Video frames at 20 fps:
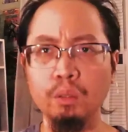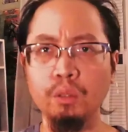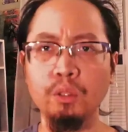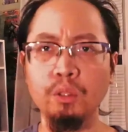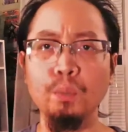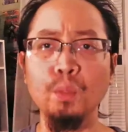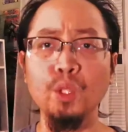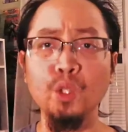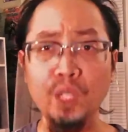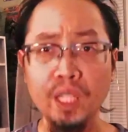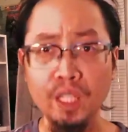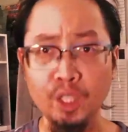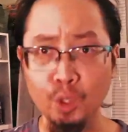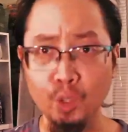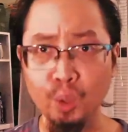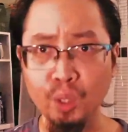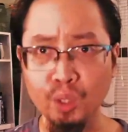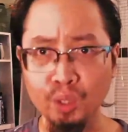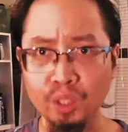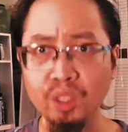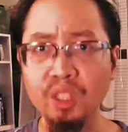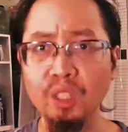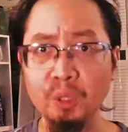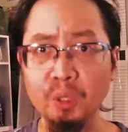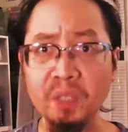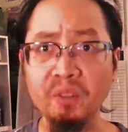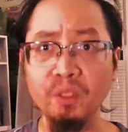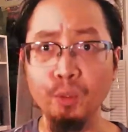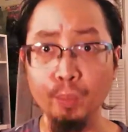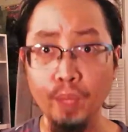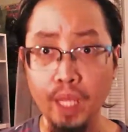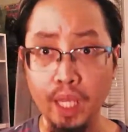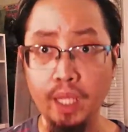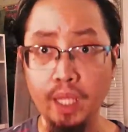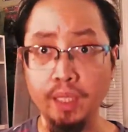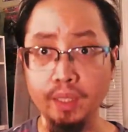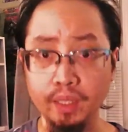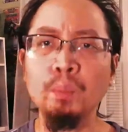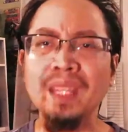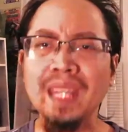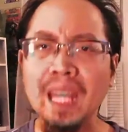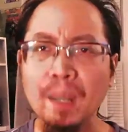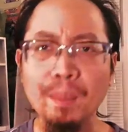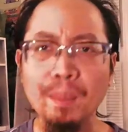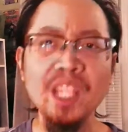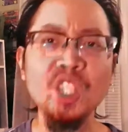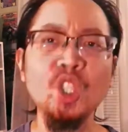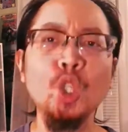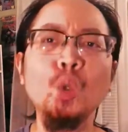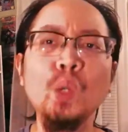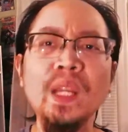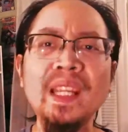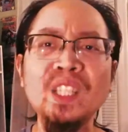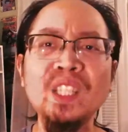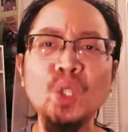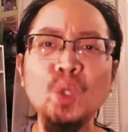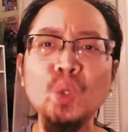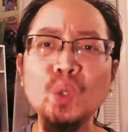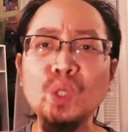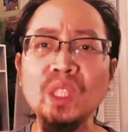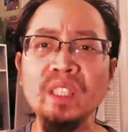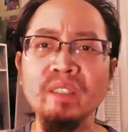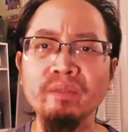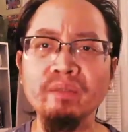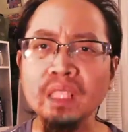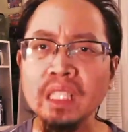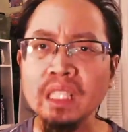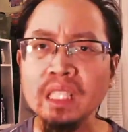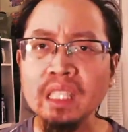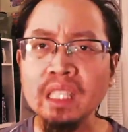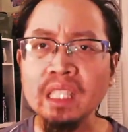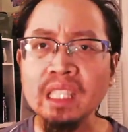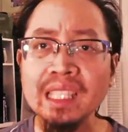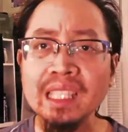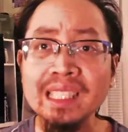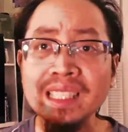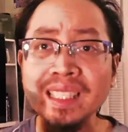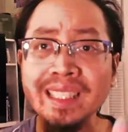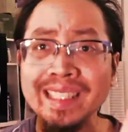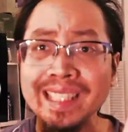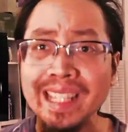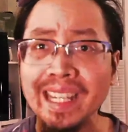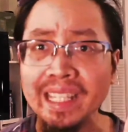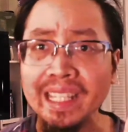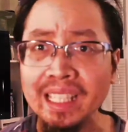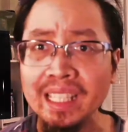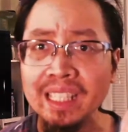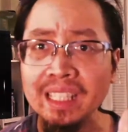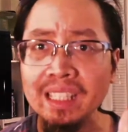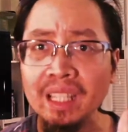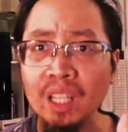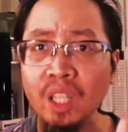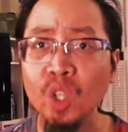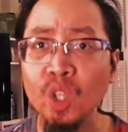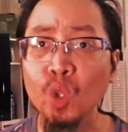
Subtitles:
are some unique choices, I'll give them that. But that makes a grand total of 6